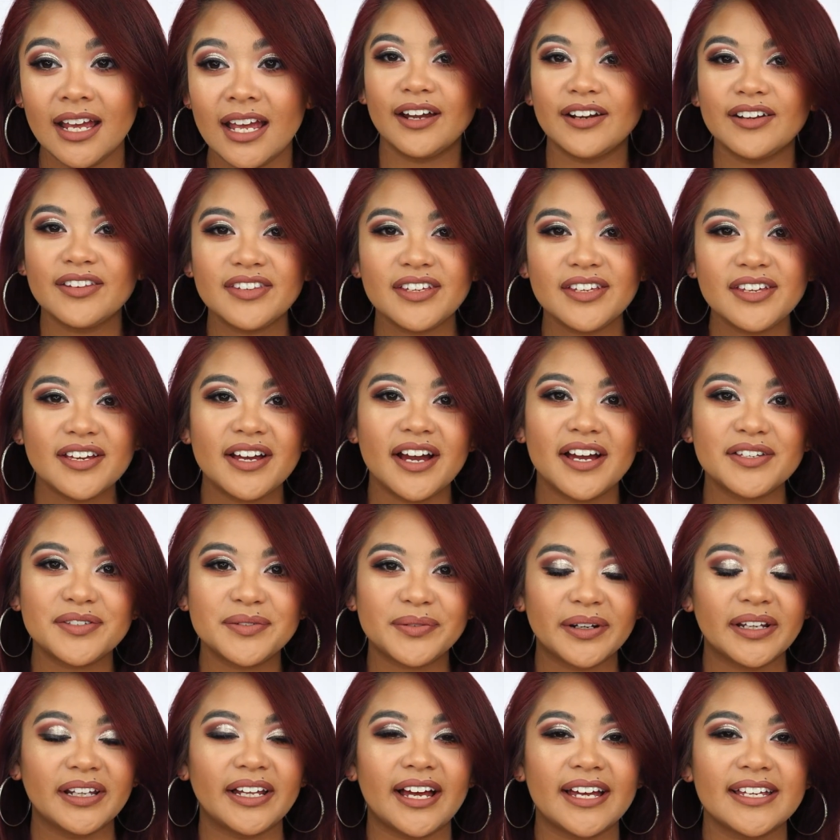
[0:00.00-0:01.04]
I don't think you
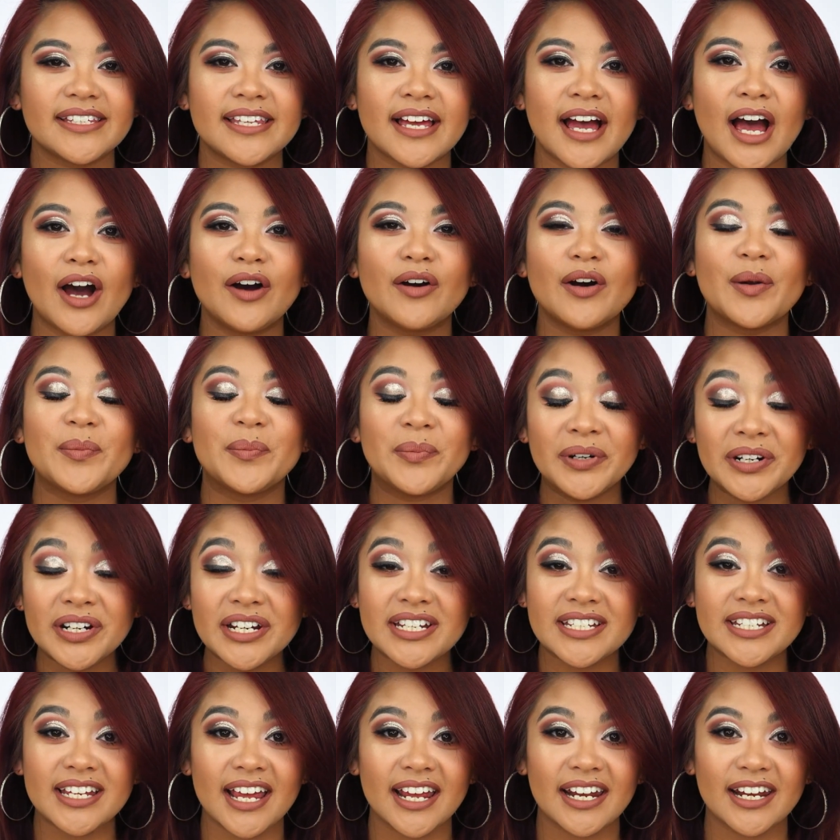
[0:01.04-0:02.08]
guys realize how
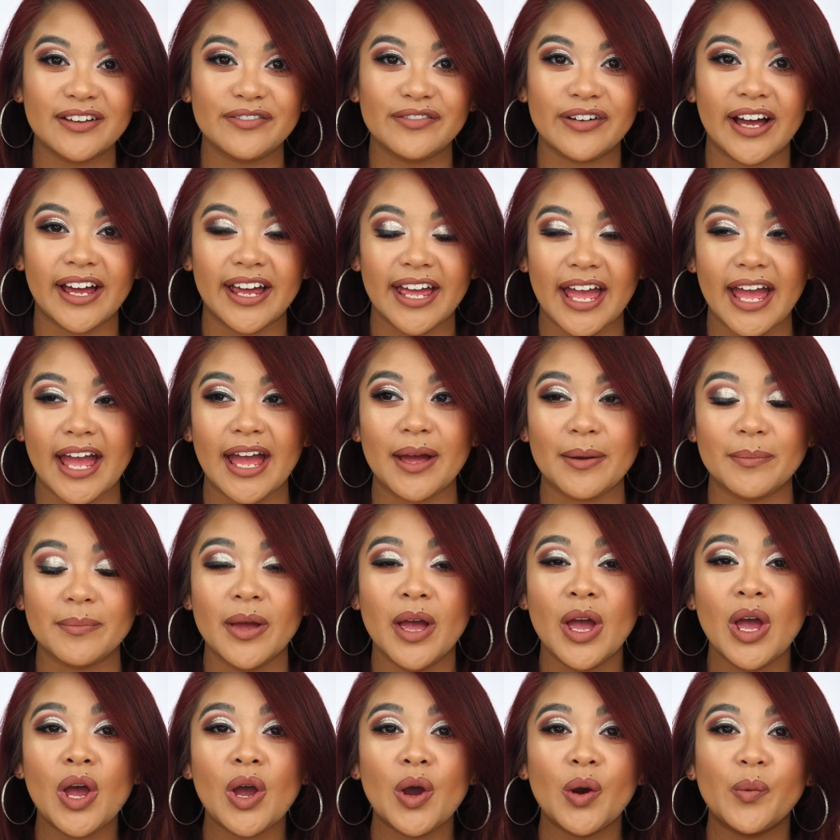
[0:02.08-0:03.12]
appreciative I
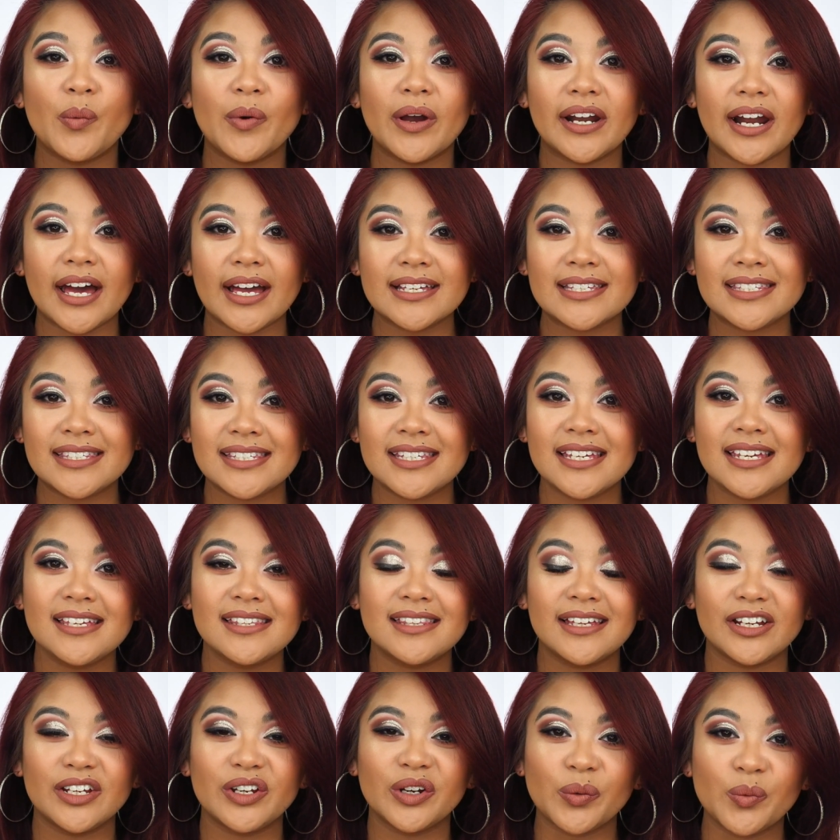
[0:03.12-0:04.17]
am when I
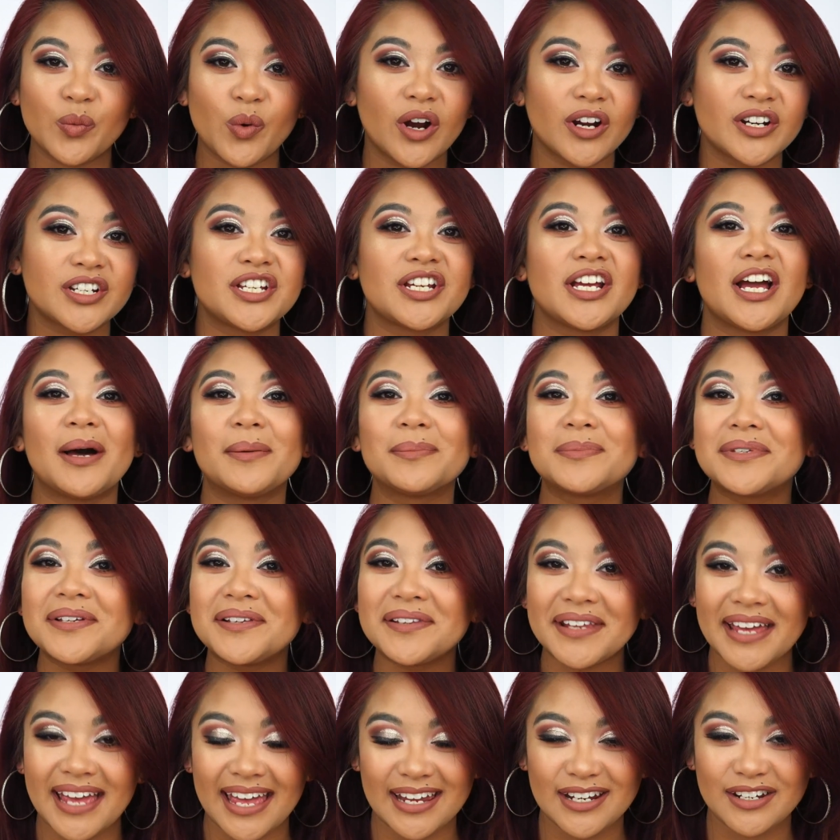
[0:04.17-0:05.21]
see that you're watching up
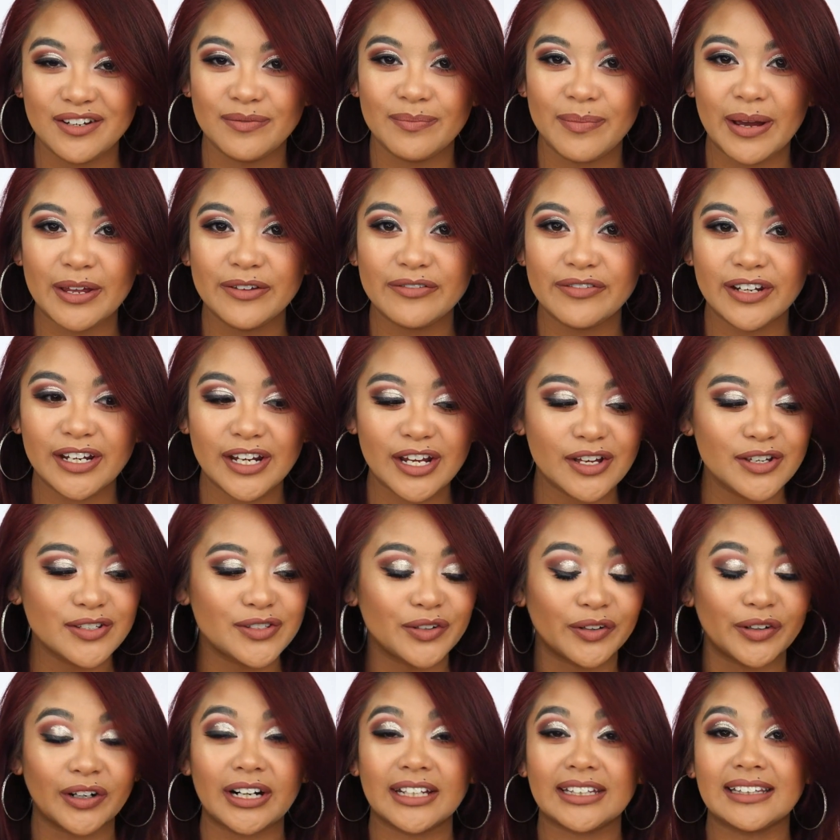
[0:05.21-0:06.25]
till the end of my
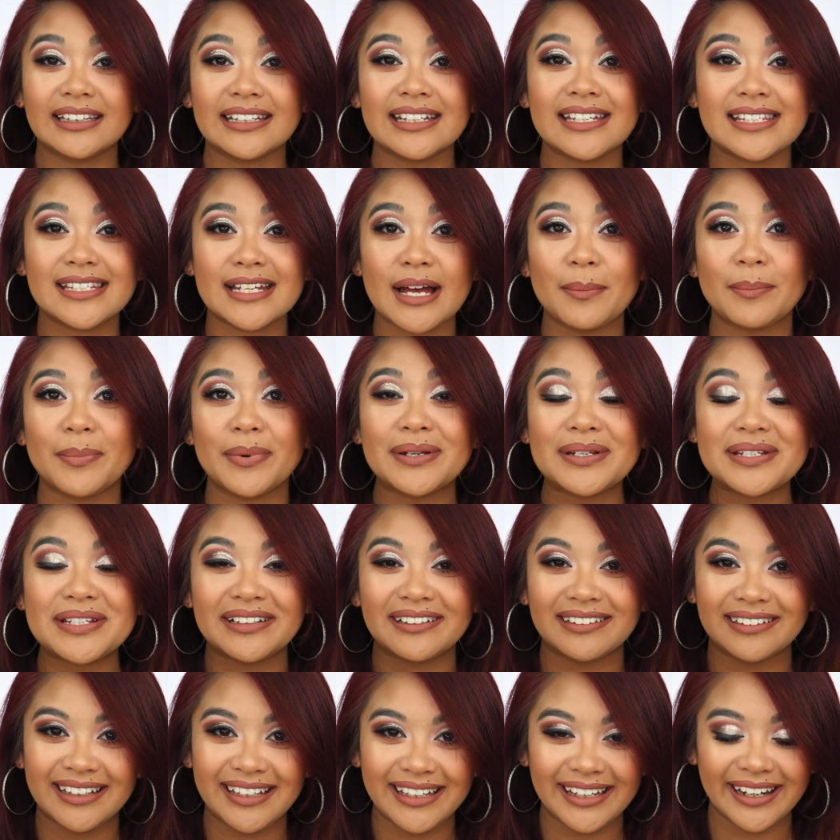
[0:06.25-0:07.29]
videos, or at least up
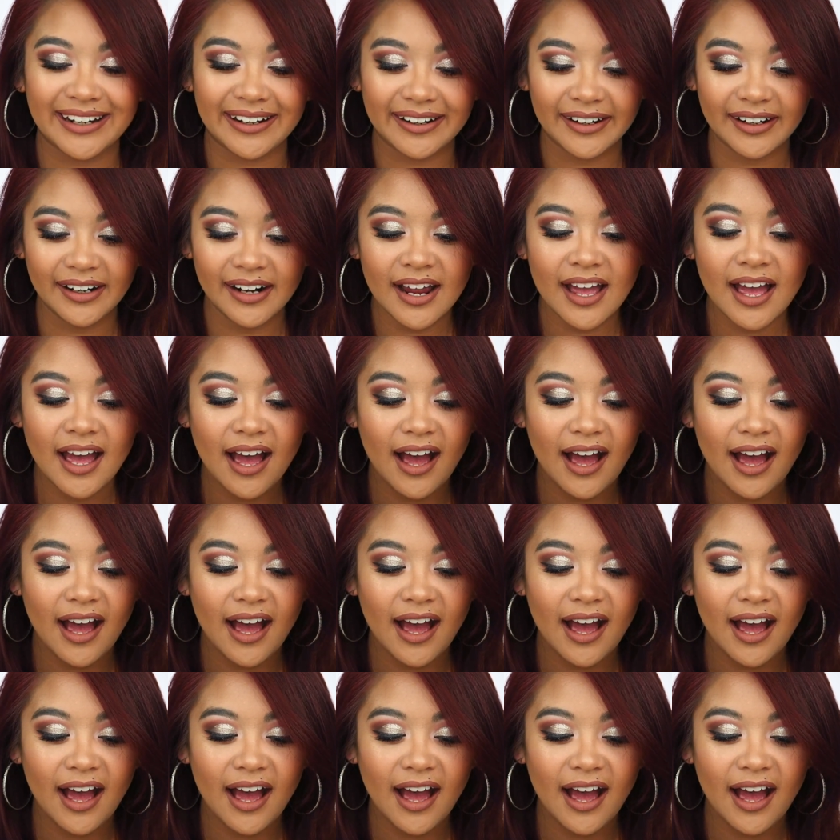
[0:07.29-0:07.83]
until here.